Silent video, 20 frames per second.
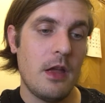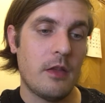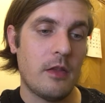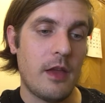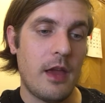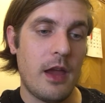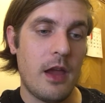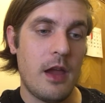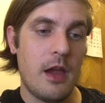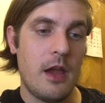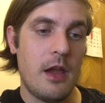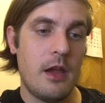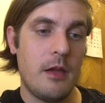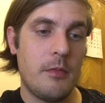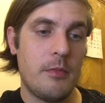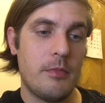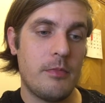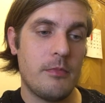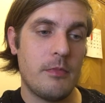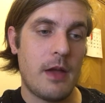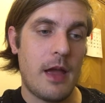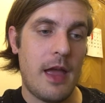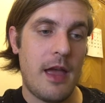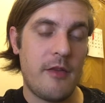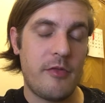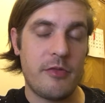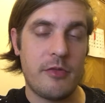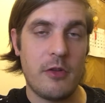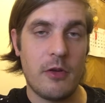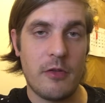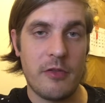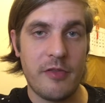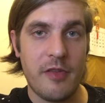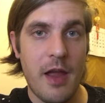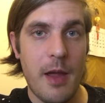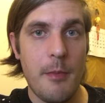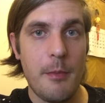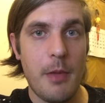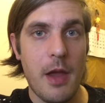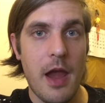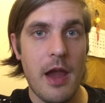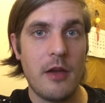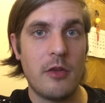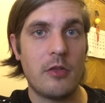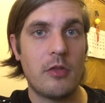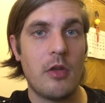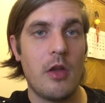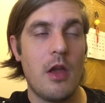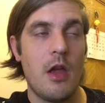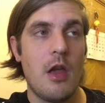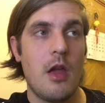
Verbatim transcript: they have their fan base